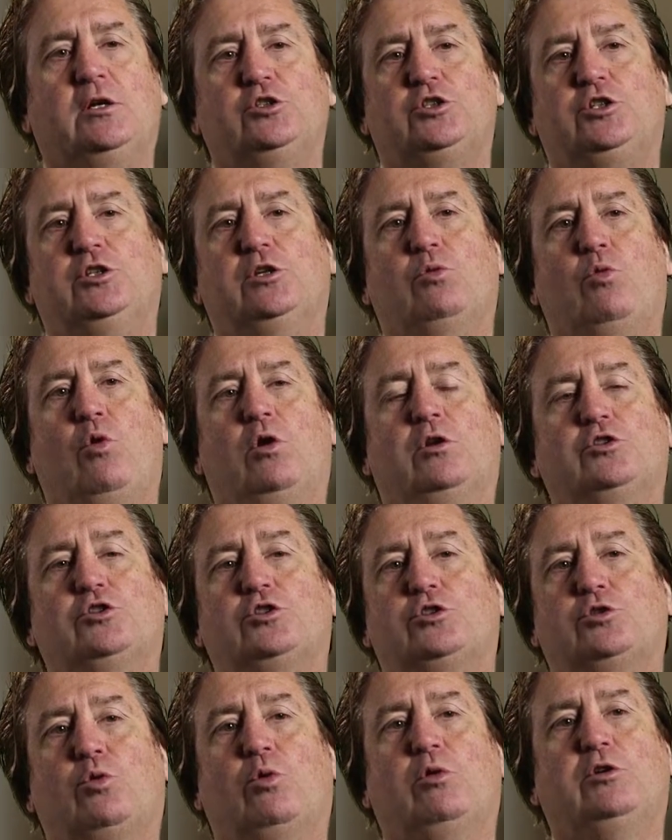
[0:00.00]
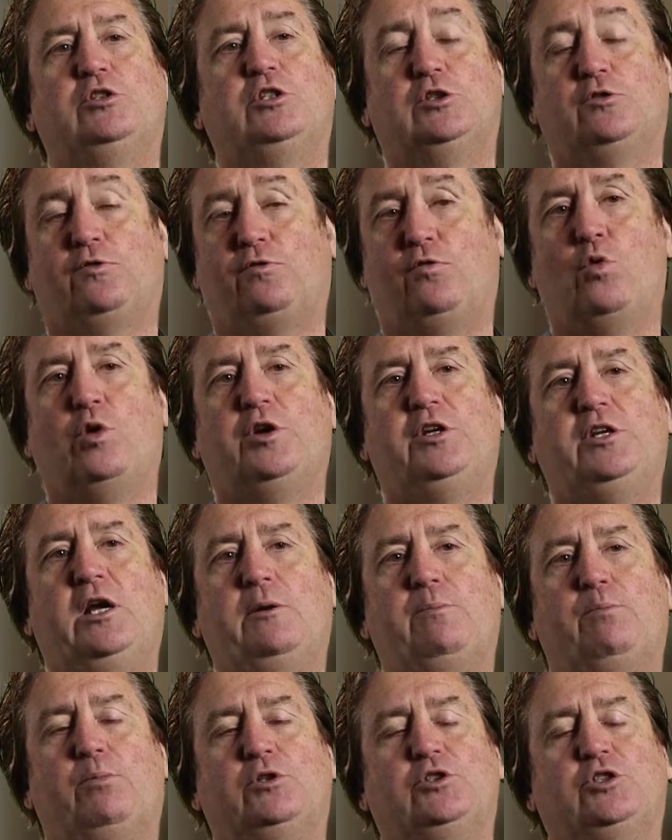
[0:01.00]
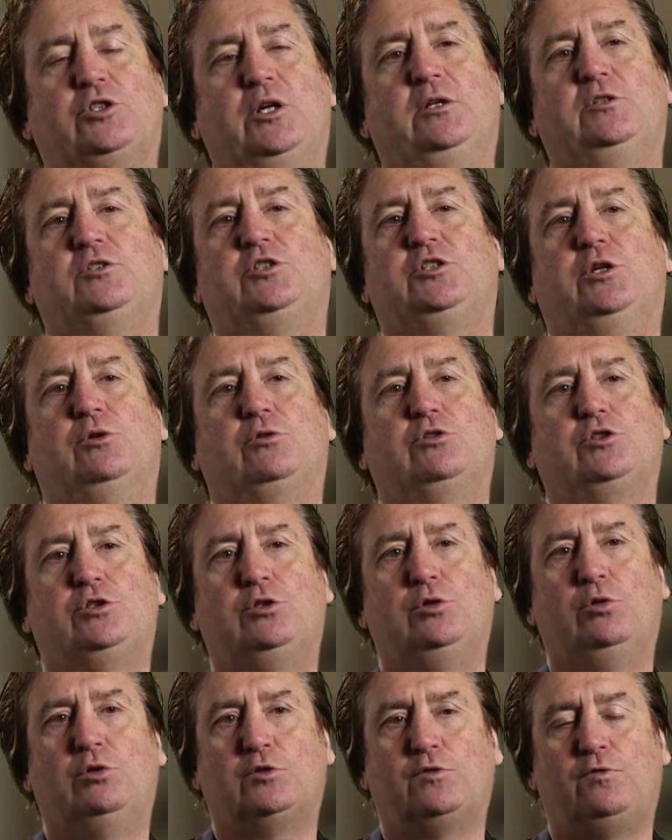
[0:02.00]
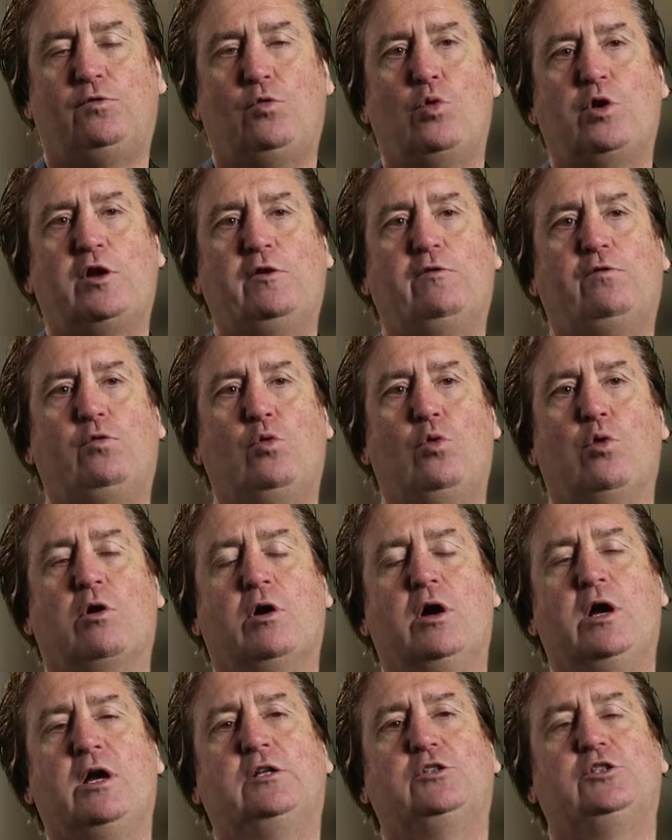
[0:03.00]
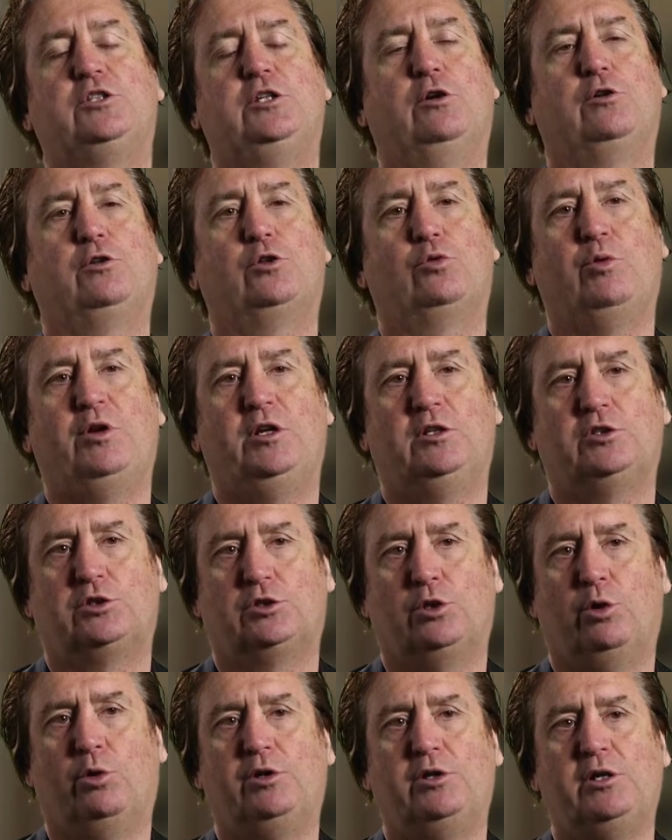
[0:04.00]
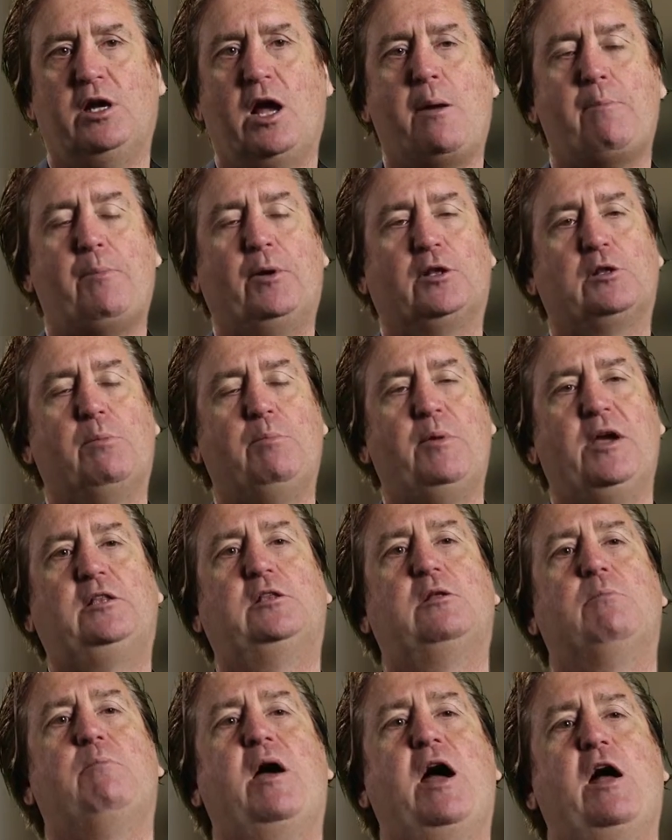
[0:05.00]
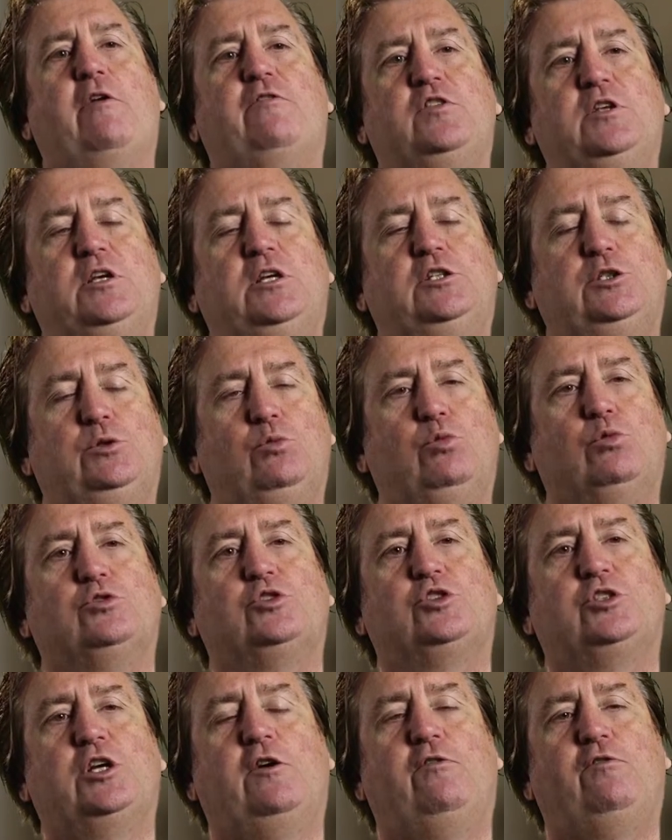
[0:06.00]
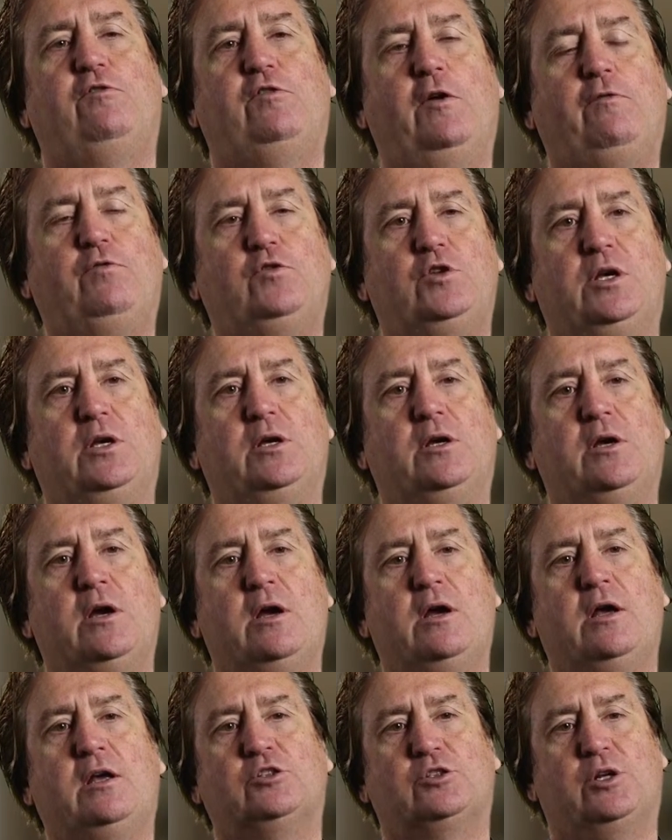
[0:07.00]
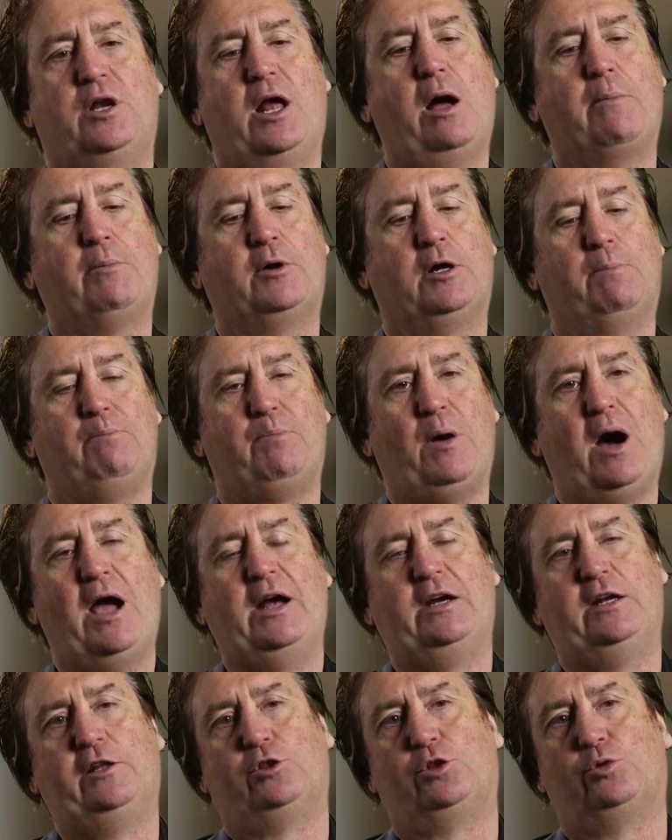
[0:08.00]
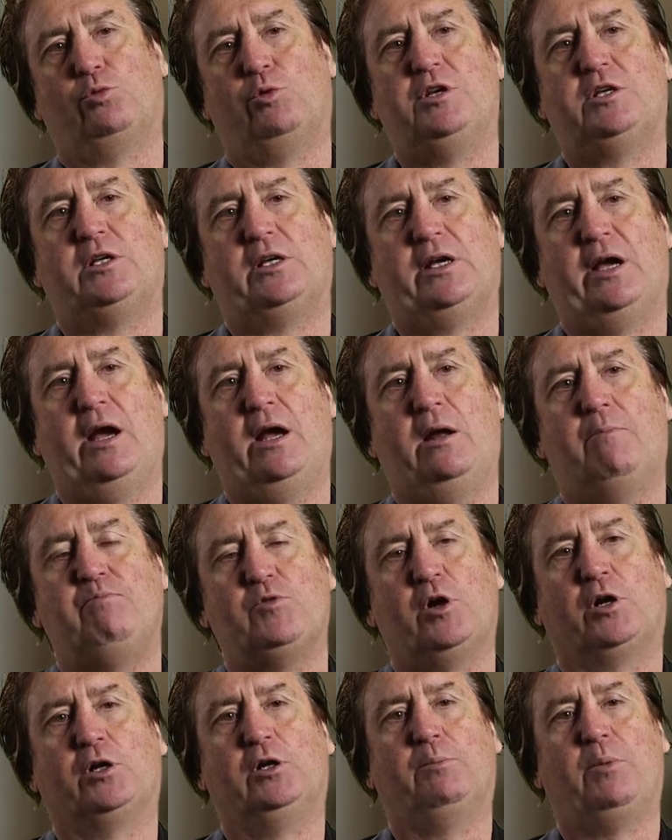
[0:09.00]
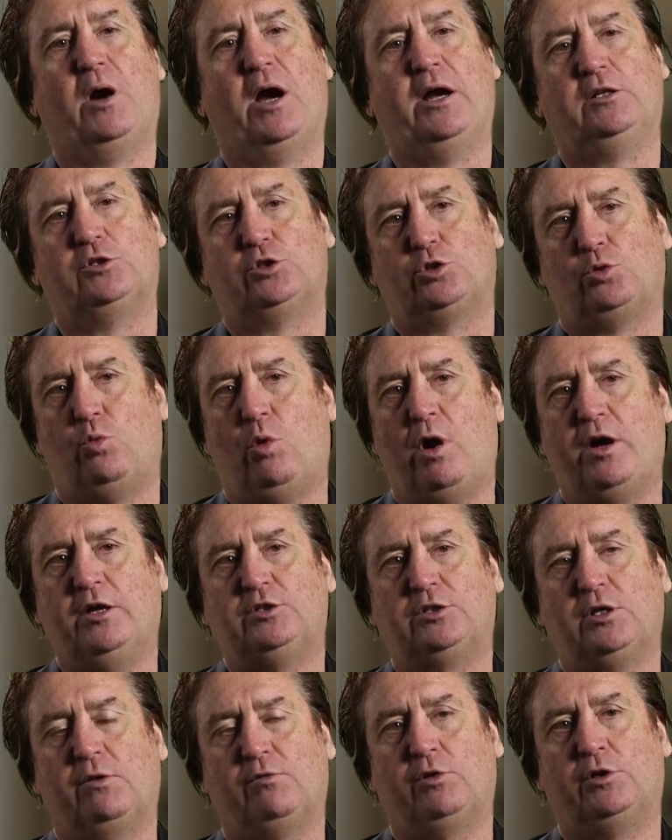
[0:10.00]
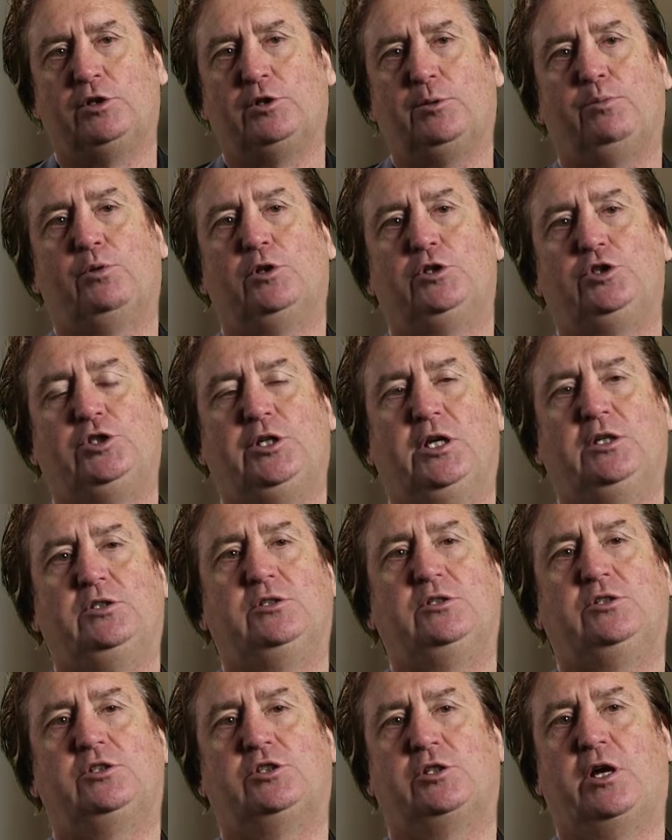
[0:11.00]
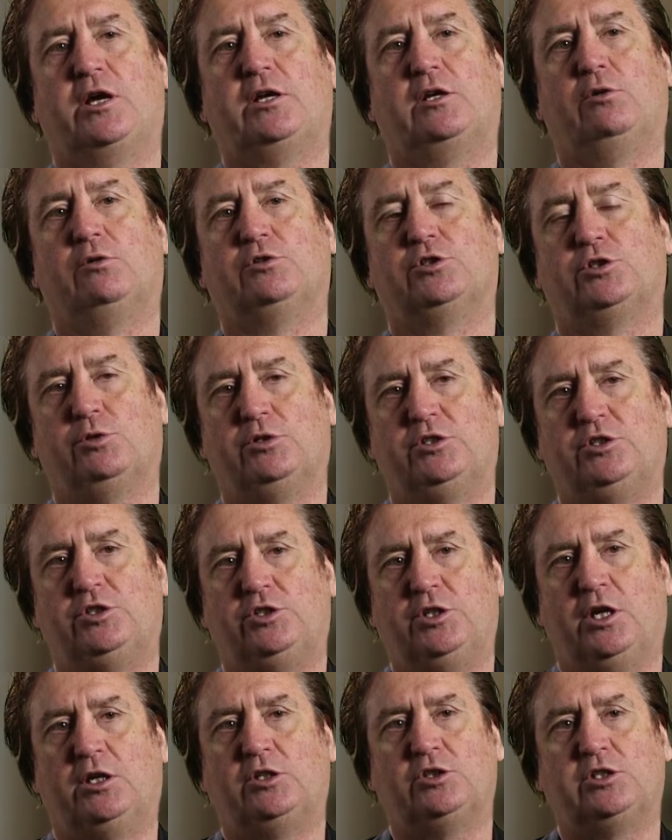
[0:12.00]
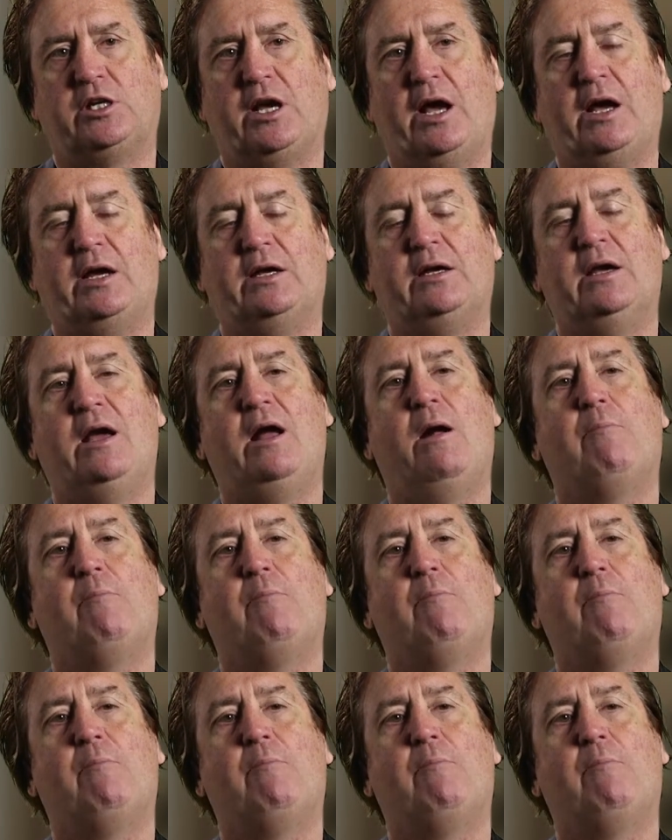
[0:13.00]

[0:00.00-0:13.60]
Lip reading: Tier 1 storage is 48%, Tier 2 is 44%, Tier 3 is 38%. But to make the math easy, we'll say 50%. So now I'm going to buy it at 3K. I'm going to buy it twice over a depreciation cycle, so it's 6K.